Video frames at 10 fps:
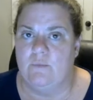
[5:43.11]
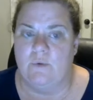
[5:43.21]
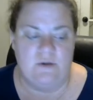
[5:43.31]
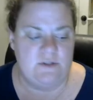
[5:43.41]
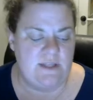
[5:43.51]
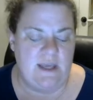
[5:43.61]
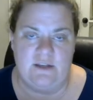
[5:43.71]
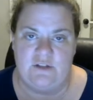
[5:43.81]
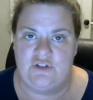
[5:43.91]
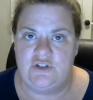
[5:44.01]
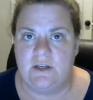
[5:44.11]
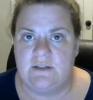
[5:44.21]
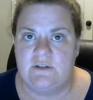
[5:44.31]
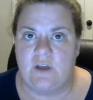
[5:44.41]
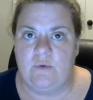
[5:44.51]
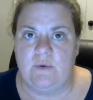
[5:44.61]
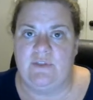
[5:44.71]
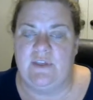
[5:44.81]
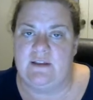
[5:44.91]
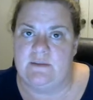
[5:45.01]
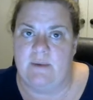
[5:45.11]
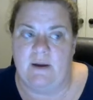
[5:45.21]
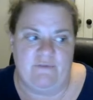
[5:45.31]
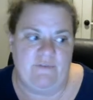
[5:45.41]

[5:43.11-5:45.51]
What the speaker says: words that just go with things about